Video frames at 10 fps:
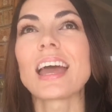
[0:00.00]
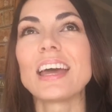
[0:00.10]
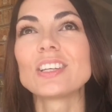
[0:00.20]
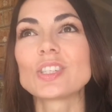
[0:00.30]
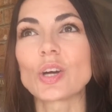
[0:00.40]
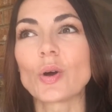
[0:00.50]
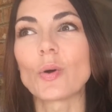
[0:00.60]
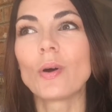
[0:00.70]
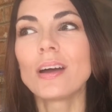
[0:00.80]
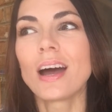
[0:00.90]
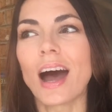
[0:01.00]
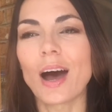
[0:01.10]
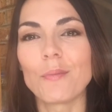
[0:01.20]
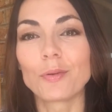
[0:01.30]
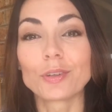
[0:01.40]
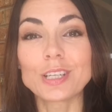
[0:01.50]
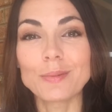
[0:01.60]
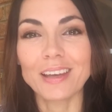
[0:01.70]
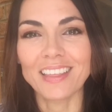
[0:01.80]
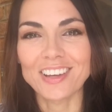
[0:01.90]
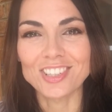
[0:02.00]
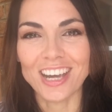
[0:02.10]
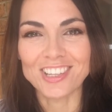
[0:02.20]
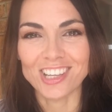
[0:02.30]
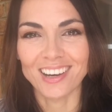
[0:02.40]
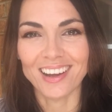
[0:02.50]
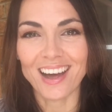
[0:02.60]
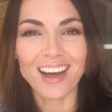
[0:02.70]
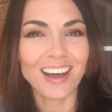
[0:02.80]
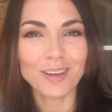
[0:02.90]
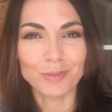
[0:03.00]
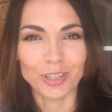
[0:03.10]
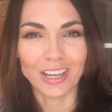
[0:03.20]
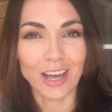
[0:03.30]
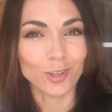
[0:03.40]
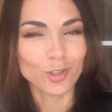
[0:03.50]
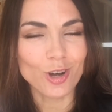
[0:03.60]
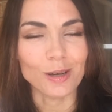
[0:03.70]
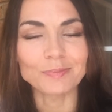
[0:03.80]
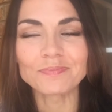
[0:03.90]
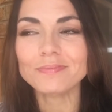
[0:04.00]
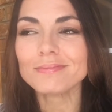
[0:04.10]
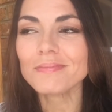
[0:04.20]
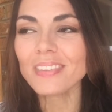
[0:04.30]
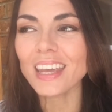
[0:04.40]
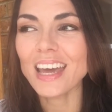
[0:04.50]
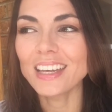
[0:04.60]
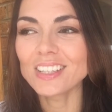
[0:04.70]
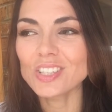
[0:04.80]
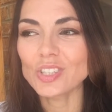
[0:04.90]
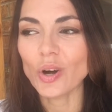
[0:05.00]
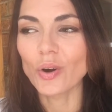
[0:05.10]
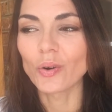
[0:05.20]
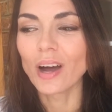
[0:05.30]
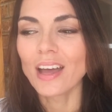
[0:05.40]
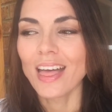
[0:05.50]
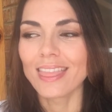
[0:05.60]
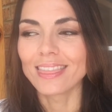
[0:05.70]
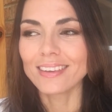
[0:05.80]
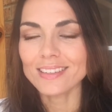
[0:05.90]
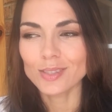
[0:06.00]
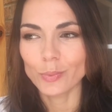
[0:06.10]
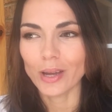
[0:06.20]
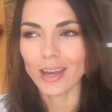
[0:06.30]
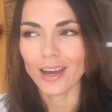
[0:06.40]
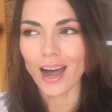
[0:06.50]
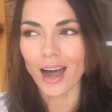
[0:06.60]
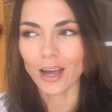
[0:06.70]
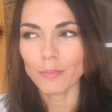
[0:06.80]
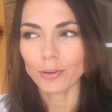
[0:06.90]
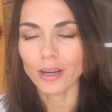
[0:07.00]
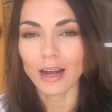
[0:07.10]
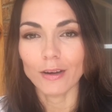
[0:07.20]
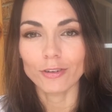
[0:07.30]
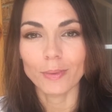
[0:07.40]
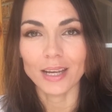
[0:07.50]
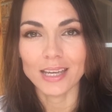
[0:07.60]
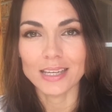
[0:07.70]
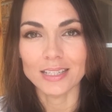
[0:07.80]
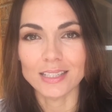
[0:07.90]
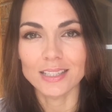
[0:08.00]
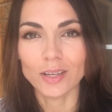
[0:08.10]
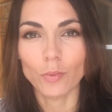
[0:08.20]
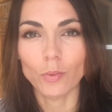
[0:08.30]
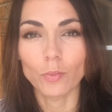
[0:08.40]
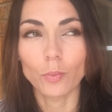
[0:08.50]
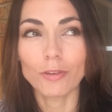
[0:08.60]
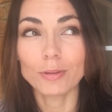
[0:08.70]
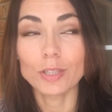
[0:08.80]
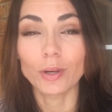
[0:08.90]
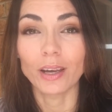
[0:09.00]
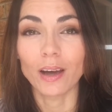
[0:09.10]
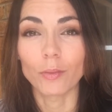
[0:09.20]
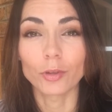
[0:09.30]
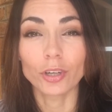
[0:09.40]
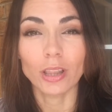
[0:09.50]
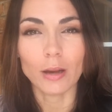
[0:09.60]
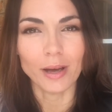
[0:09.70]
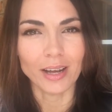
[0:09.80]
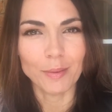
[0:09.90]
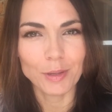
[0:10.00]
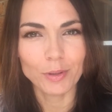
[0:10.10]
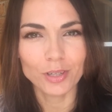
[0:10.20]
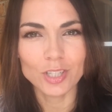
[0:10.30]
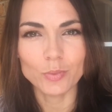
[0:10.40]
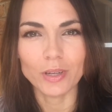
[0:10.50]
And so in redeeming the education, I am learning how to draw. And so this week I printed out for my kids. We've been doing learning a lot about hummingbirds.